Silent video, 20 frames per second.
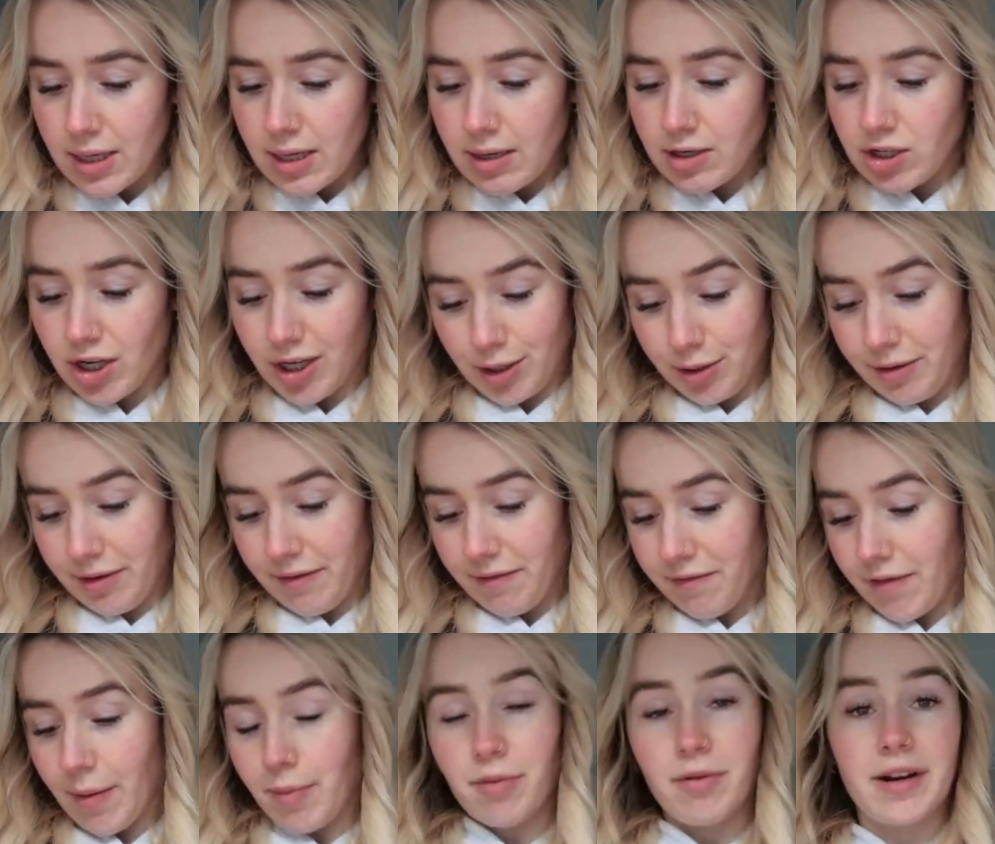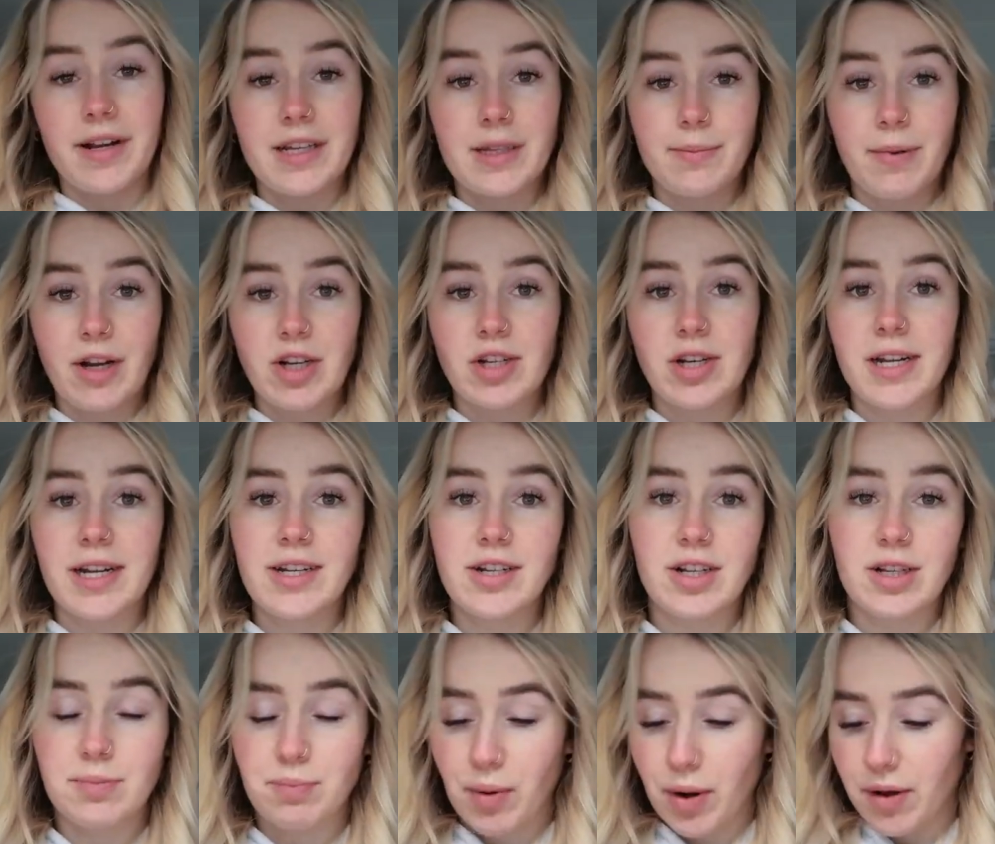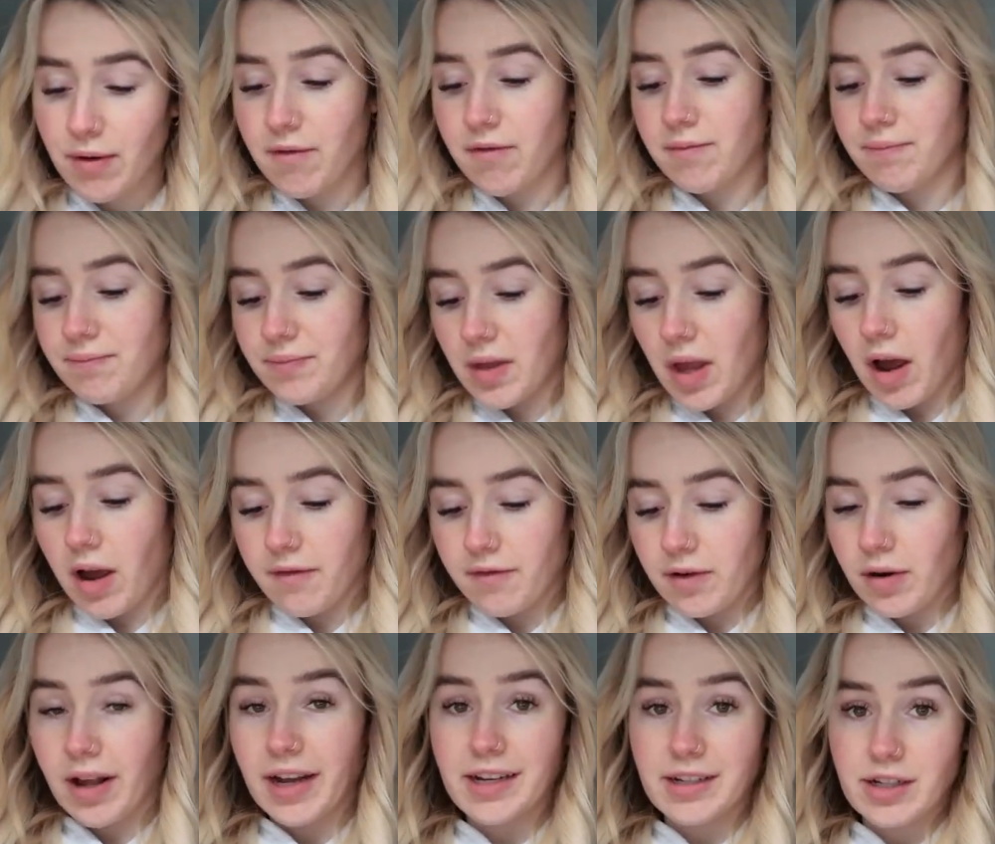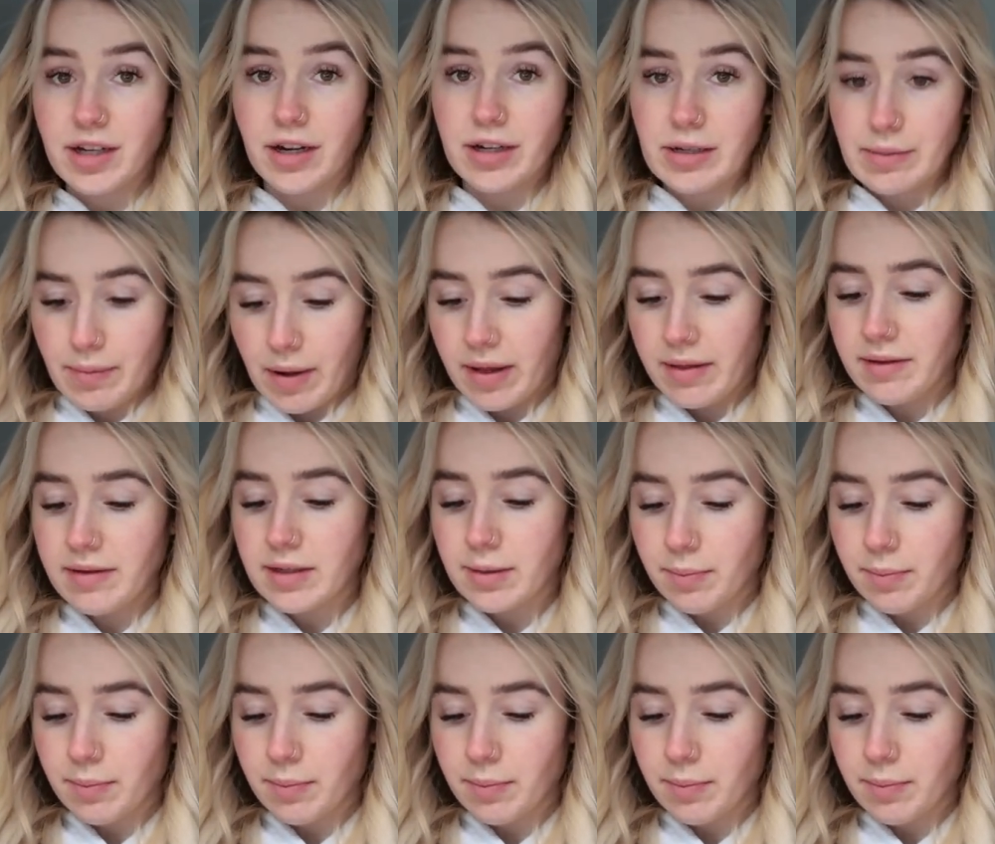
January and February especially, just both, I feel like, dud months.